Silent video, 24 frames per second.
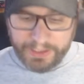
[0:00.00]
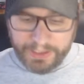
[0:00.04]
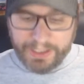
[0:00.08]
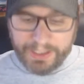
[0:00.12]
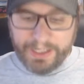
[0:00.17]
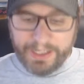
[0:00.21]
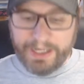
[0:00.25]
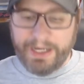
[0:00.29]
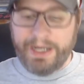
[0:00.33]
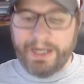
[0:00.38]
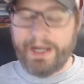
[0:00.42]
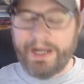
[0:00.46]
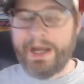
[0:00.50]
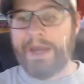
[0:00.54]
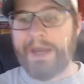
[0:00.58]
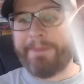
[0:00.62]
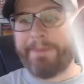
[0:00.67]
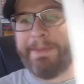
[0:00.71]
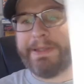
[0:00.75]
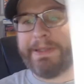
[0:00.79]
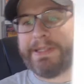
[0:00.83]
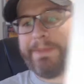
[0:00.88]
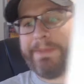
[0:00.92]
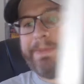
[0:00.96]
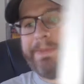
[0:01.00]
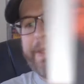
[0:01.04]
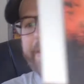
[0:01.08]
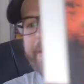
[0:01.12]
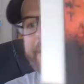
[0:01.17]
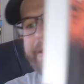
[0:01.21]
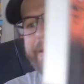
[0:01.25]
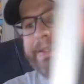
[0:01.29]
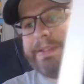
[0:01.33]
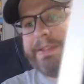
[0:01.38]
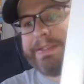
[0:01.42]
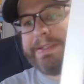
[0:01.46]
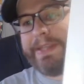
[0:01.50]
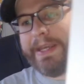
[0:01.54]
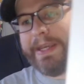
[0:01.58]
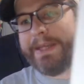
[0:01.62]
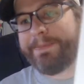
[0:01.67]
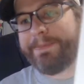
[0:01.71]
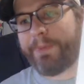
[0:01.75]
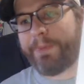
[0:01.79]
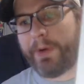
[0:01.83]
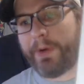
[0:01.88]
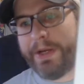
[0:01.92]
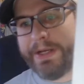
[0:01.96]
I picked up the second
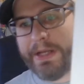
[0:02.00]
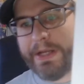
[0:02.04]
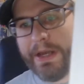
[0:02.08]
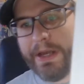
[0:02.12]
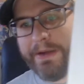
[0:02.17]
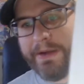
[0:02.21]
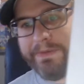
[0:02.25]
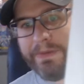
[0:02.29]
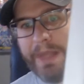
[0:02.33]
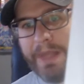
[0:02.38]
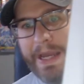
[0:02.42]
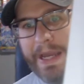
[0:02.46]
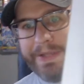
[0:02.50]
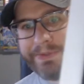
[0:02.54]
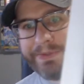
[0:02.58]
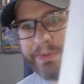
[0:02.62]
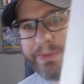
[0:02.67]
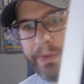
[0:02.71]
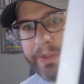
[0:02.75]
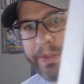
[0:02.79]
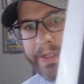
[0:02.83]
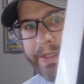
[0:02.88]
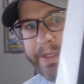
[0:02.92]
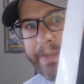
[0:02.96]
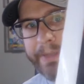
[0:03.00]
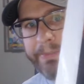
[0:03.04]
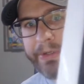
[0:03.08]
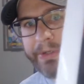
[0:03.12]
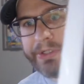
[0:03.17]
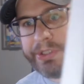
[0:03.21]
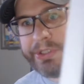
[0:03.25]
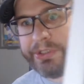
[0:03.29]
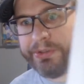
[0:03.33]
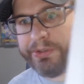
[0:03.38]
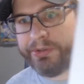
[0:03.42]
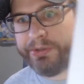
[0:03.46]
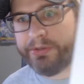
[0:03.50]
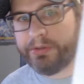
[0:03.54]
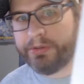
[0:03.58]
print of Last Ronin number 2.